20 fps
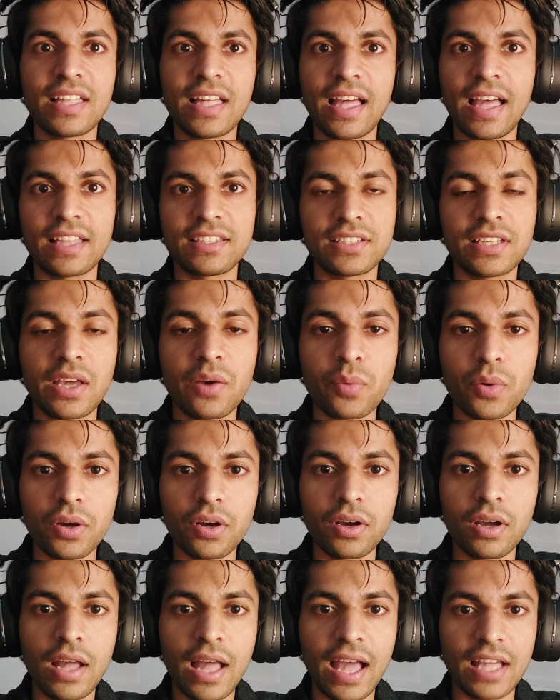had ever
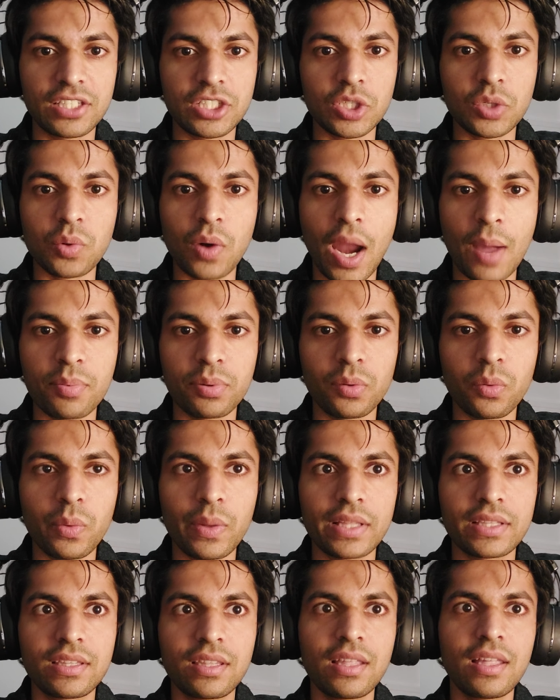had to grapple
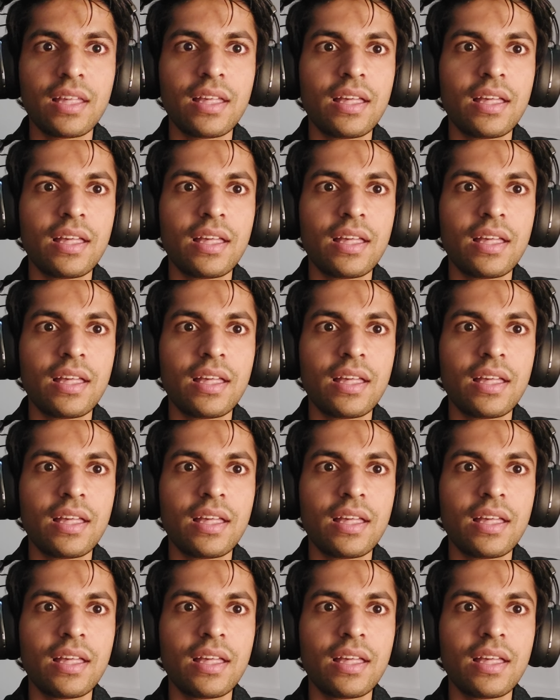with